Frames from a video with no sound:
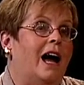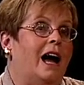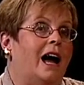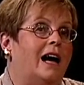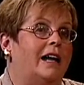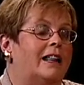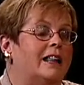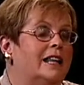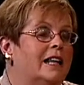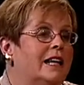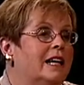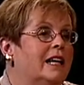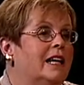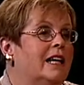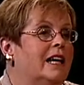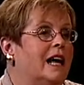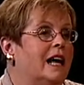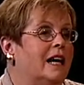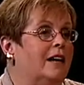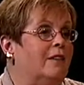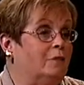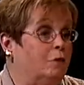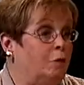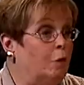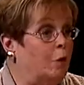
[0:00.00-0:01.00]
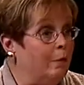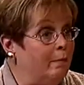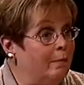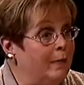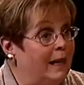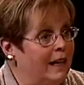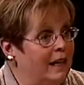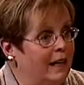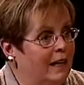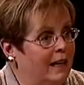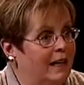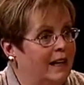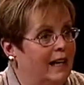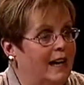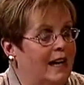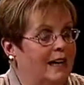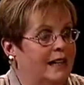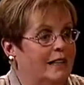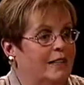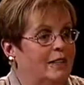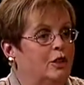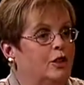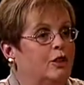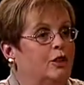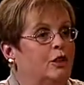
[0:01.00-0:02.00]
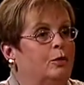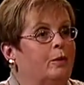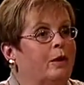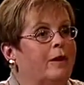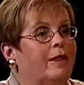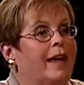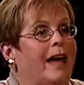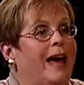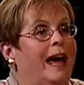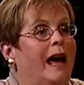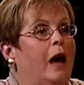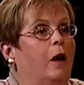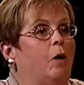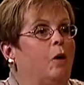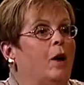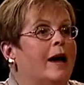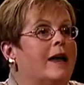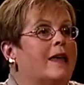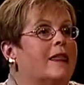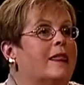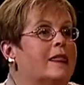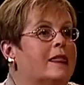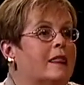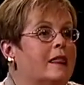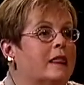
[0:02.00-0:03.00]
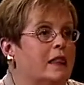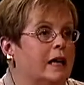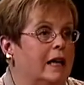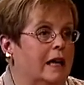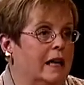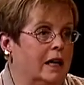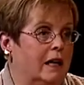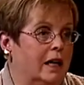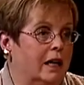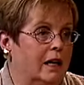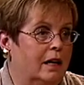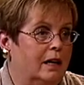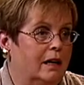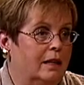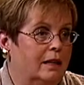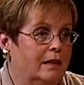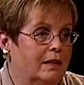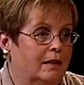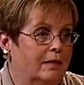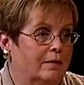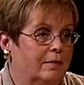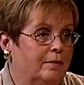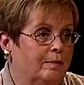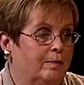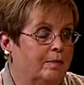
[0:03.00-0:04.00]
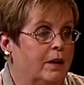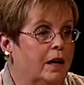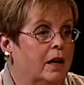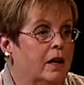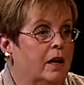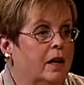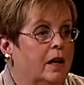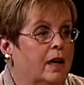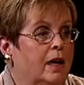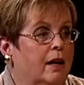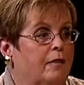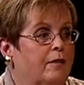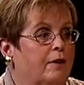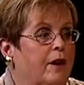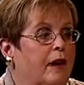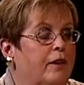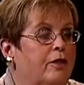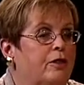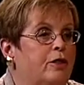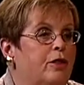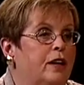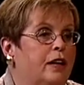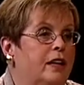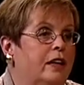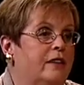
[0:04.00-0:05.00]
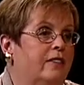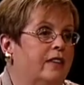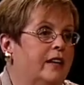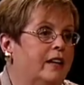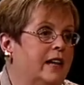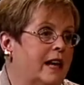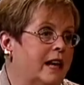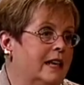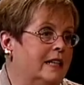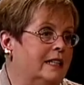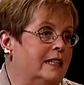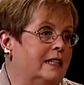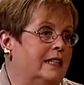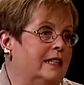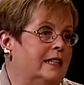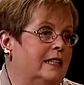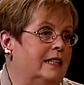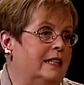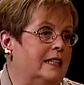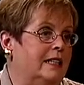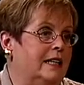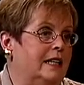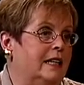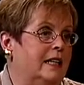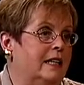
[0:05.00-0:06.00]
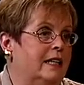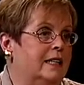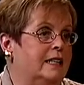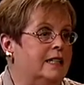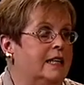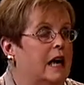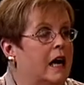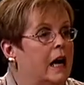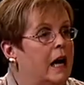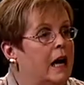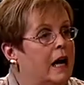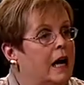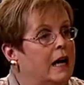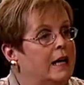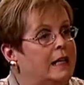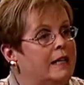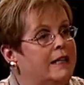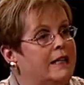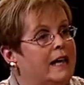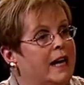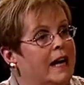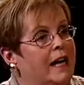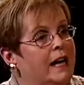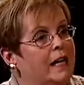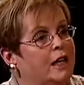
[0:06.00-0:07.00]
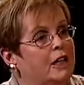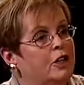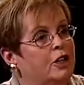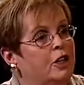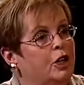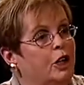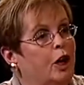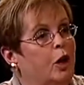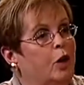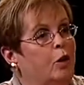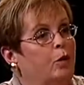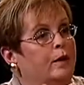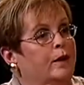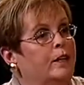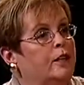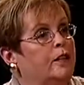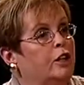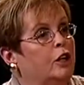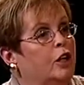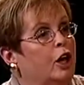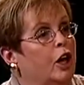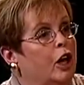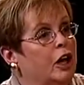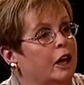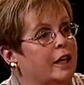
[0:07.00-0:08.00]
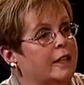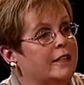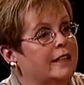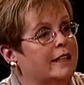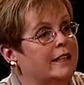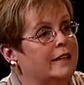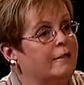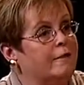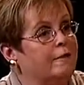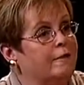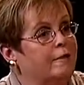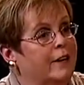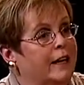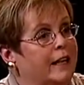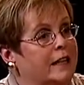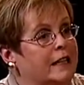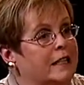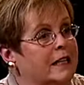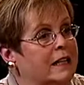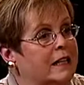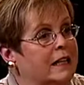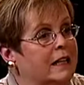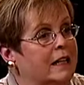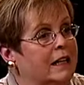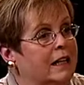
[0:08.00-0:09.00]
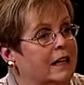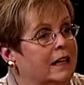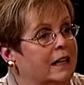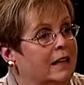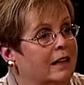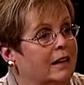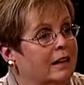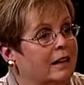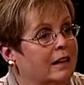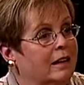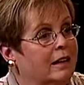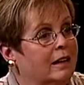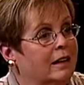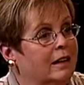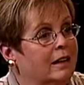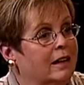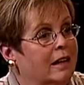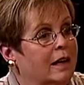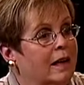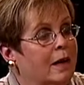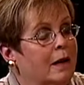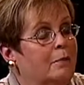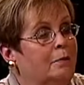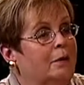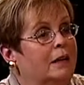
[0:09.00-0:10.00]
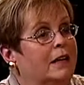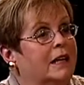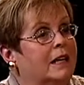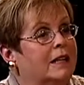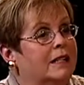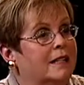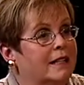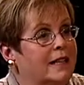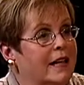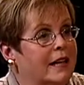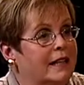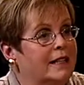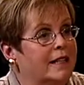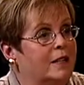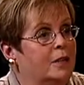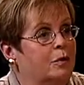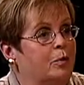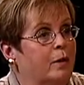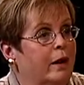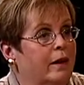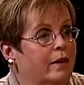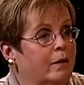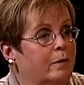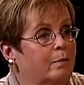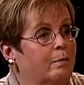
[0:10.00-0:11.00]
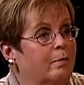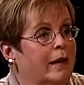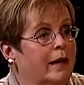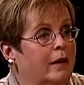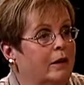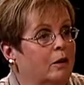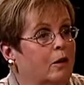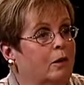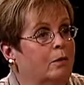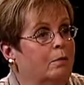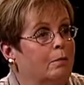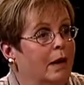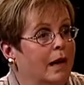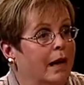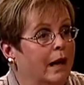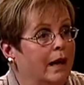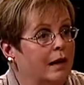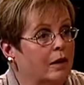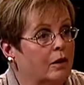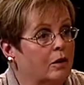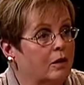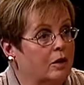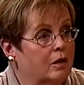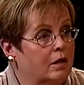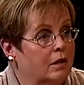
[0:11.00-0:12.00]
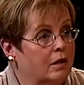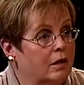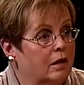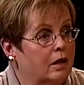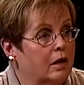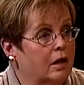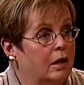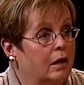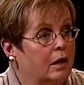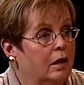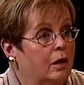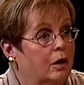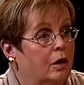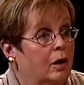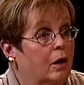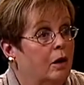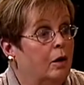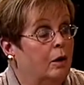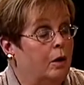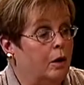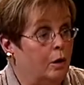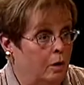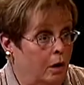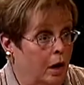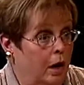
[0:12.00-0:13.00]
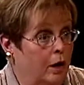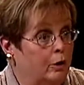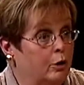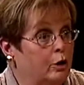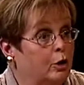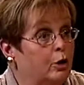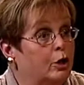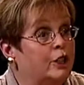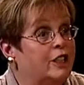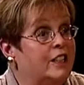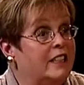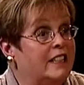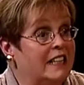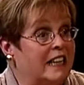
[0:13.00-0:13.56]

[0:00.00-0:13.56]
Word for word: I think it, for me, it has to do with how I think. If I think of it as a disease, I tend to go into cause and effect thinking, because that's the way the medical model understands.